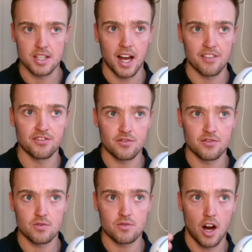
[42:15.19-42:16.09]
I've
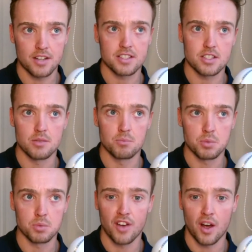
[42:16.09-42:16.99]
started to
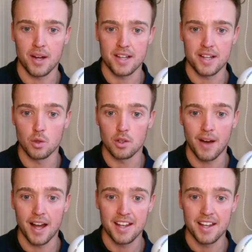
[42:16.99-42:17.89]
improve how I deal with
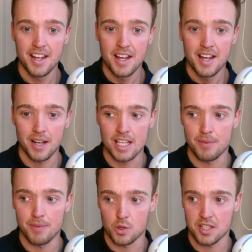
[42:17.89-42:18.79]
my emails.